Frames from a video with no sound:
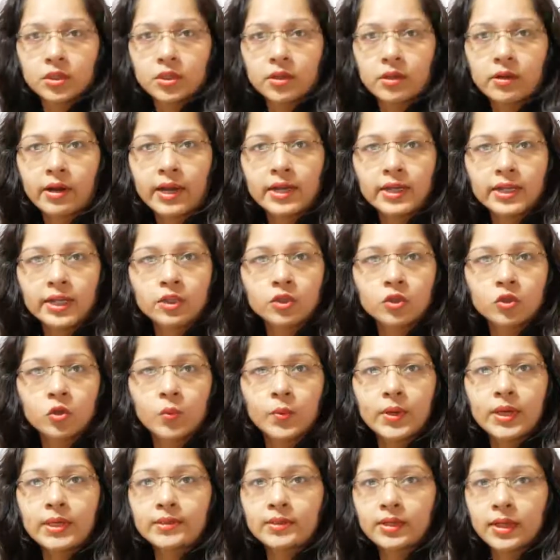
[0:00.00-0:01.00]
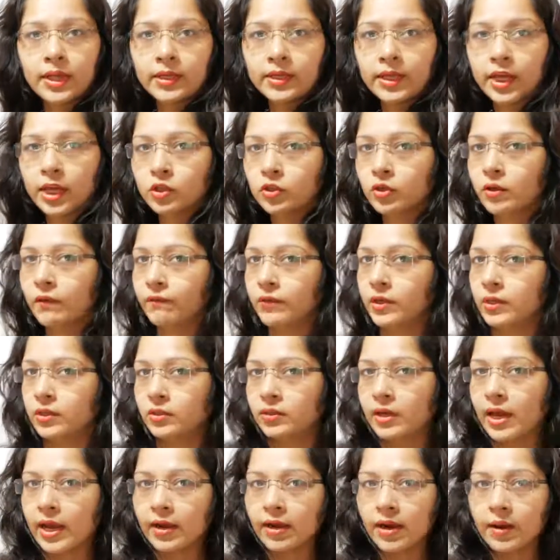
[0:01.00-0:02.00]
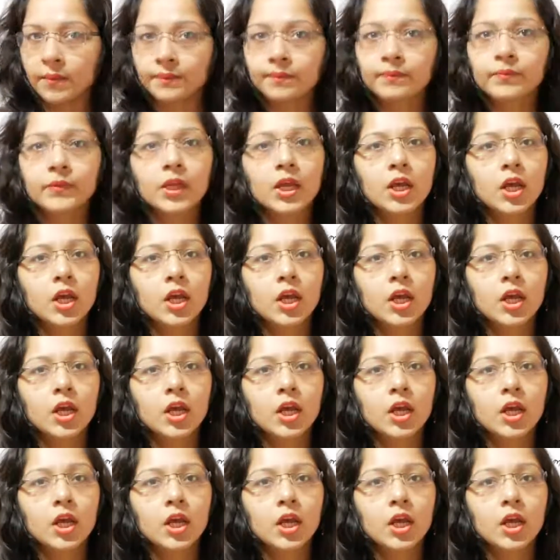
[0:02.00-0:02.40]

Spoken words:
writing so easily in case of this diagram.